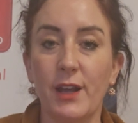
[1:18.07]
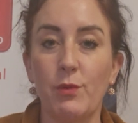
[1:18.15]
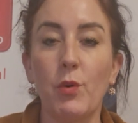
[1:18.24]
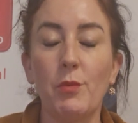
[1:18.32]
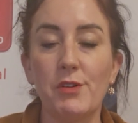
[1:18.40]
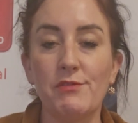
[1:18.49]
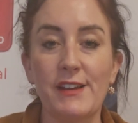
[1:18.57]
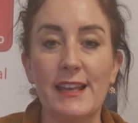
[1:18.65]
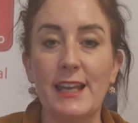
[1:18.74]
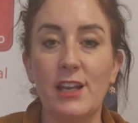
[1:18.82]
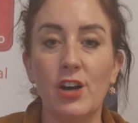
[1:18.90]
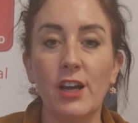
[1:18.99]
What we're really
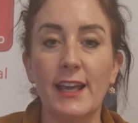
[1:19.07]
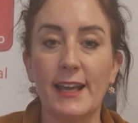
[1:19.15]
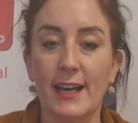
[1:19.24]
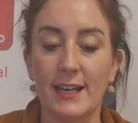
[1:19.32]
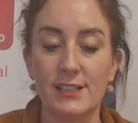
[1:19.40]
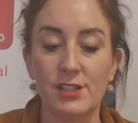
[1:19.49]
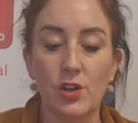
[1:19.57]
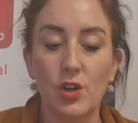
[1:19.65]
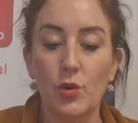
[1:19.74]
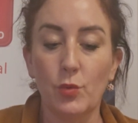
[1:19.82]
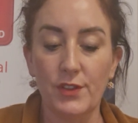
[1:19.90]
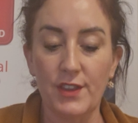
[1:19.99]
looking at
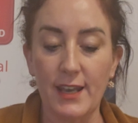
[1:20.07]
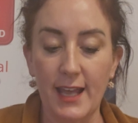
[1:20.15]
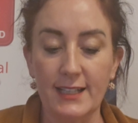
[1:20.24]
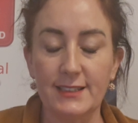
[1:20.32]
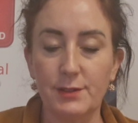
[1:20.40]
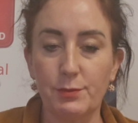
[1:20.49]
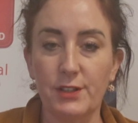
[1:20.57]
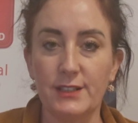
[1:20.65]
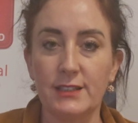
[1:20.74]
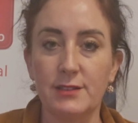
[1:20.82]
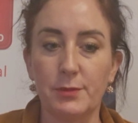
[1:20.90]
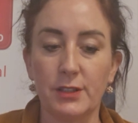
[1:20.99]
with the next
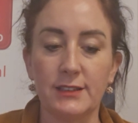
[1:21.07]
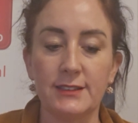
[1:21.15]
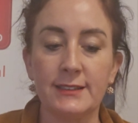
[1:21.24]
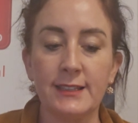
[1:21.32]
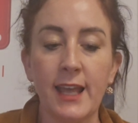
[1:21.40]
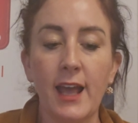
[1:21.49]
principles